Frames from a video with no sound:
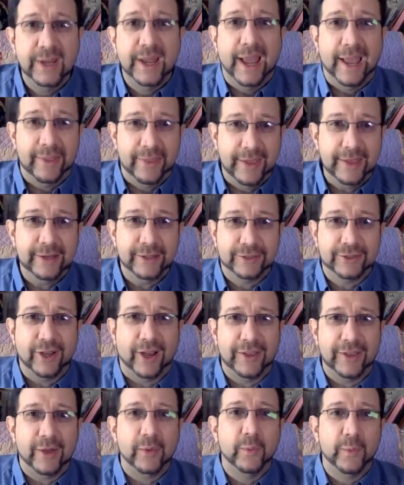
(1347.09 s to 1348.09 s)
and they
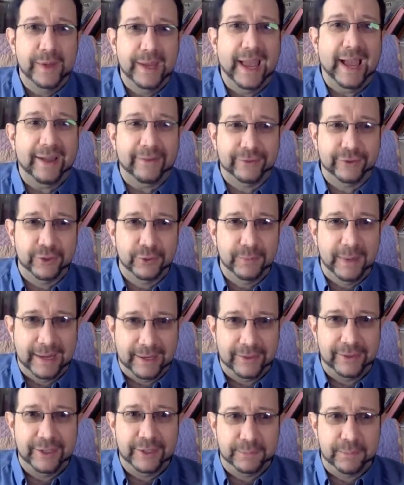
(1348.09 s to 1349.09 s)
decide that we have to
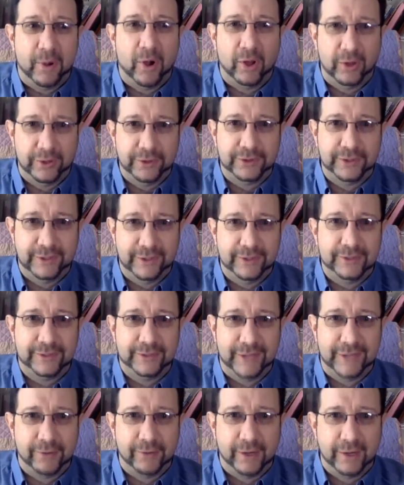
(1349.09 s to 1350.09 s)
make these policies,
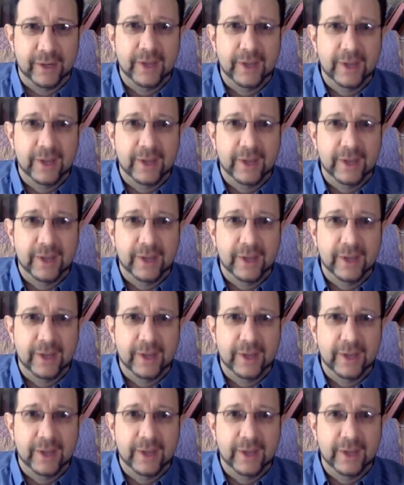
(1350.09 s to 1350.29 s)
etc.